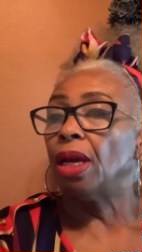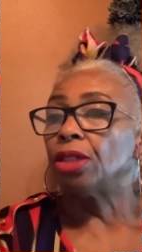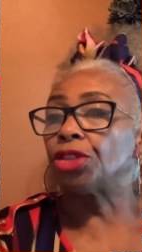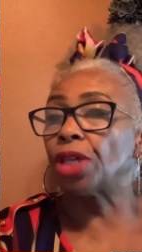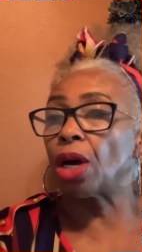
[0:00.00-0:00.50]

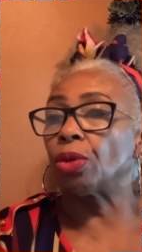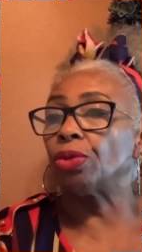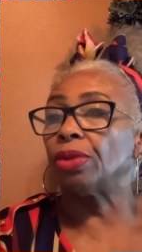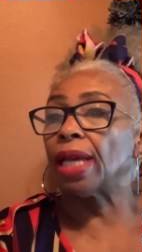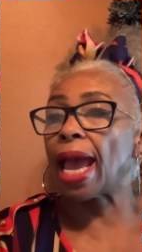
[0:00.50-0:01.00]
So
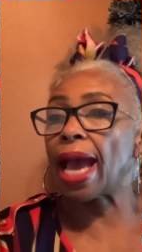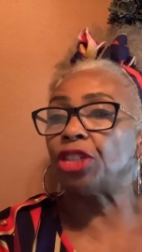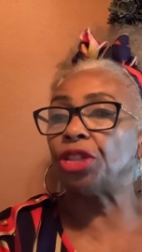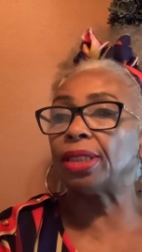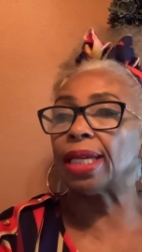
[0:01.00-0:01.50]
the
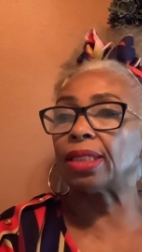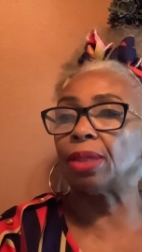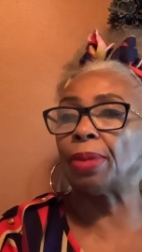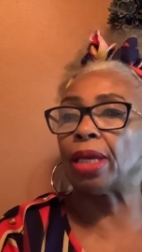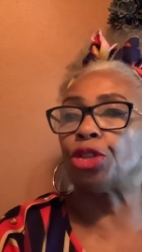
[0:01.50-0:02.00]
action is
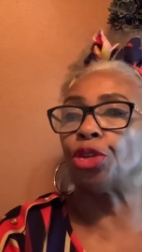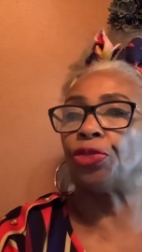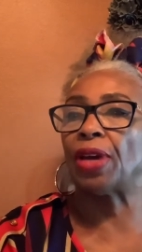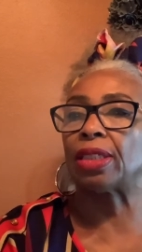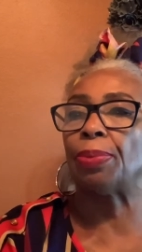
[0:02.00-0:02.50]
estimated to
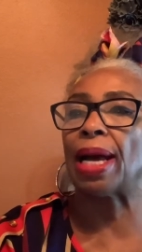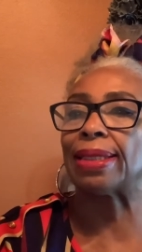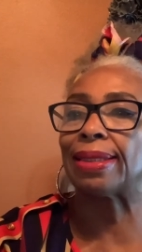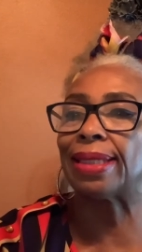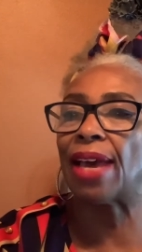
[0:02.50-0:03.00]
affect about
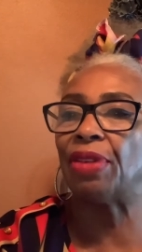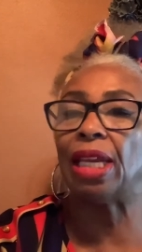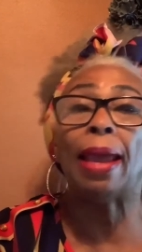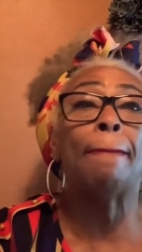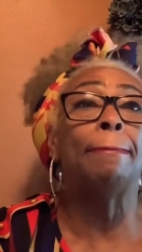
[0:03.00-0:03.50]

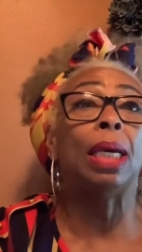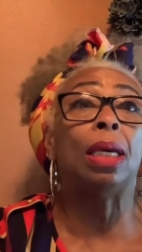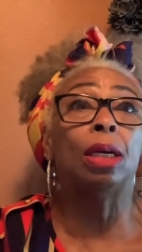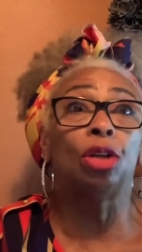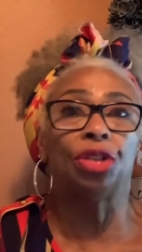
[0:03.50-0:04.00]
70
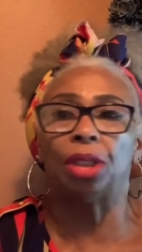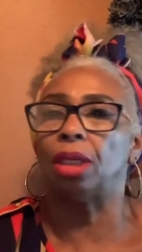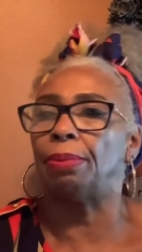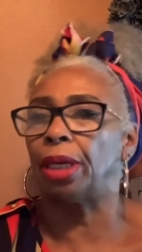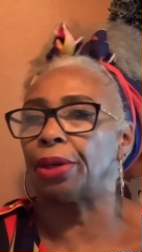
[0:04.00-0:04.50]
million
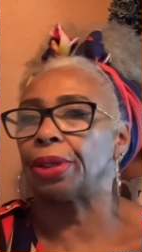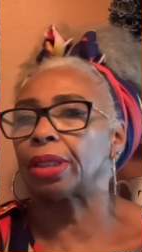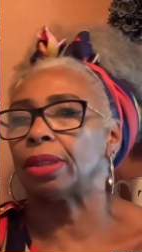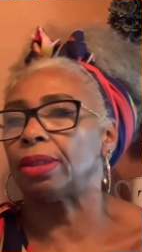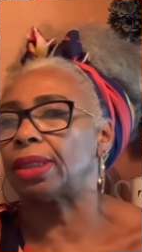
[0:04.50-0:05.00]

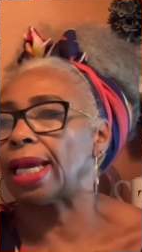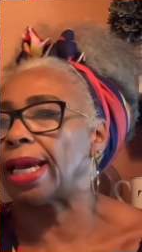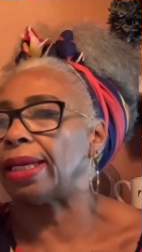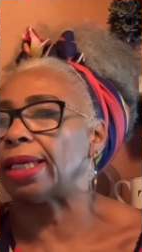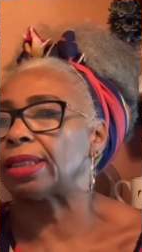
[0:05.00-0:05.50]
Americans
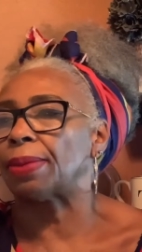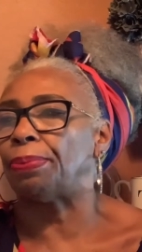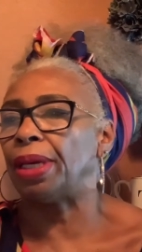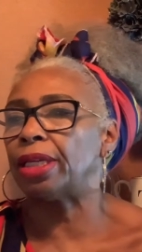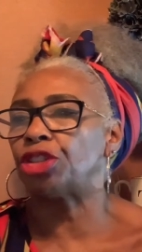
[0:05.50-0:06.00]
and is the
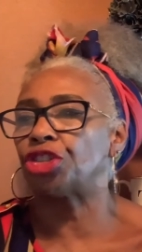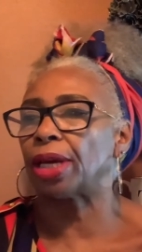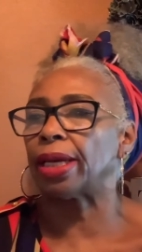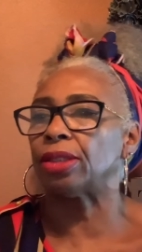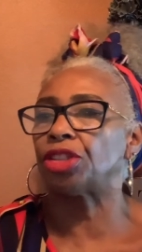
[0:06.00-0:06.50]
biggest
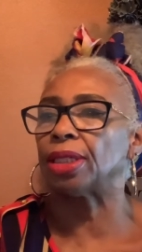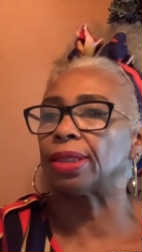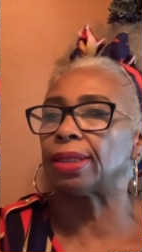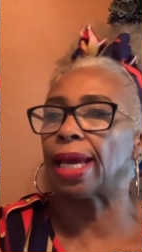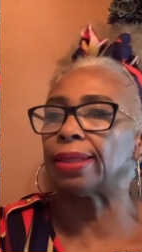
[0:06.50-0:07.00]
change
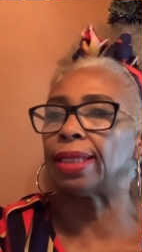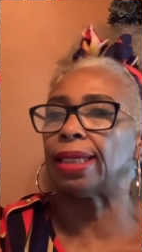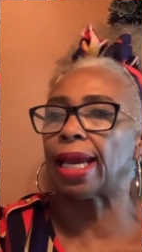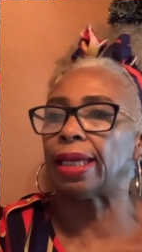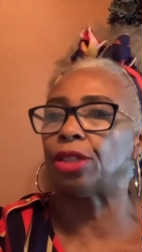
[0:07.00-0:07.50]
since
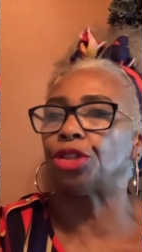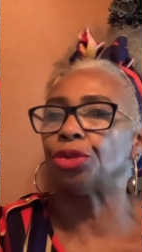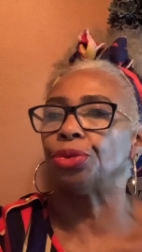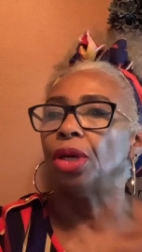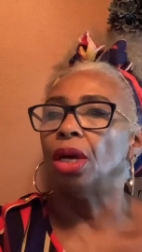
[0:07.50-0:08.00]

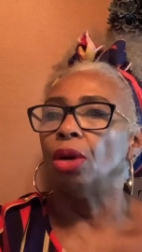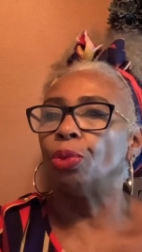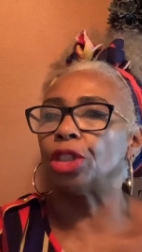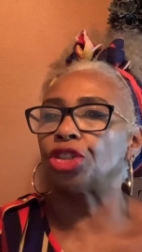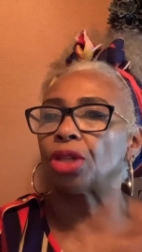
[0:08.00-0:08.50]
1982,
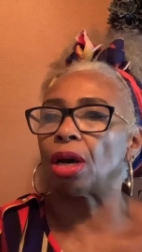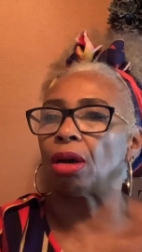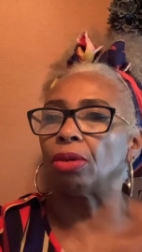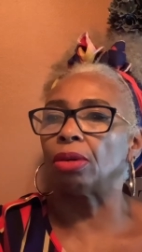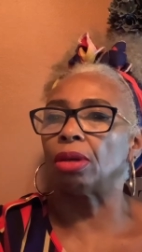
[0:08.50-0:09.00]
which
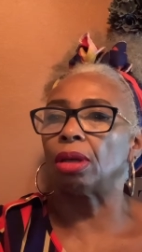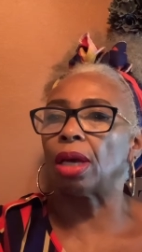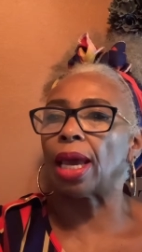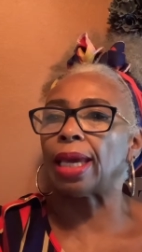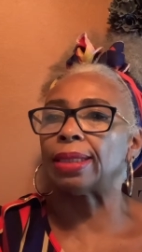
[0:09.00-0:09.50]
saw
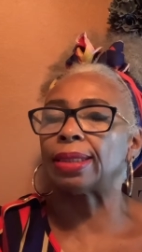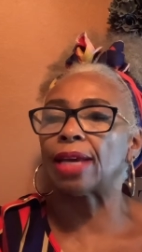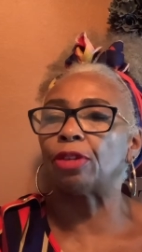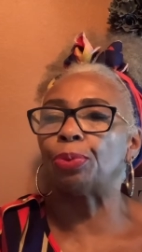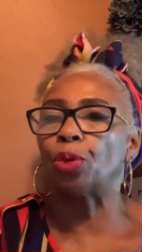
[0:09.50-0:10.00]
a
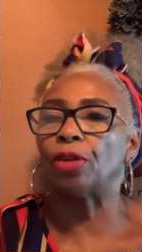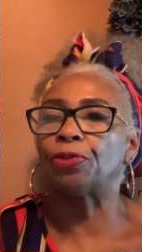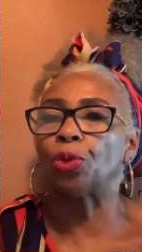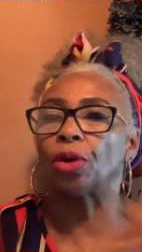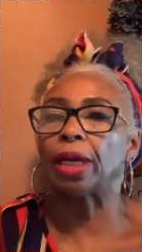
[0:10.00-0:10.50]

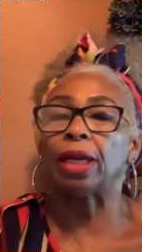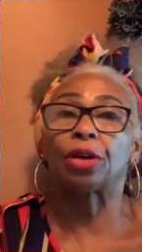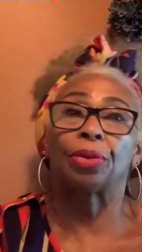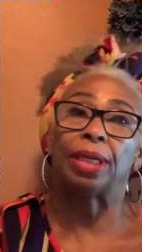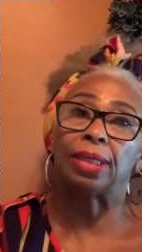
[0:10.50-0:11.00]
7.4
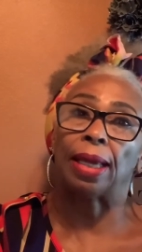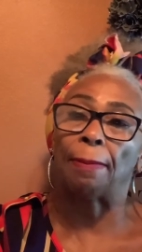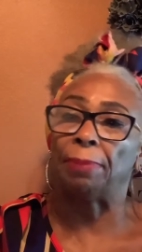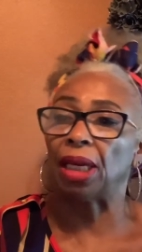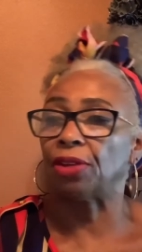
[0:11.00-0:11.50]
increase
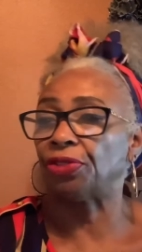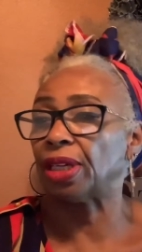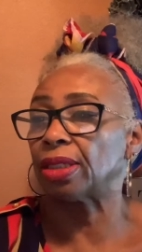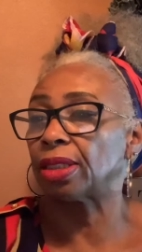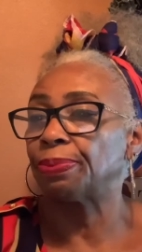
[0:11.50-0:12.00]
in
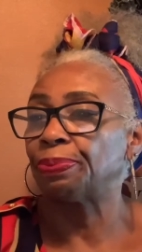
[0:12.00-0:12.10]
benefits.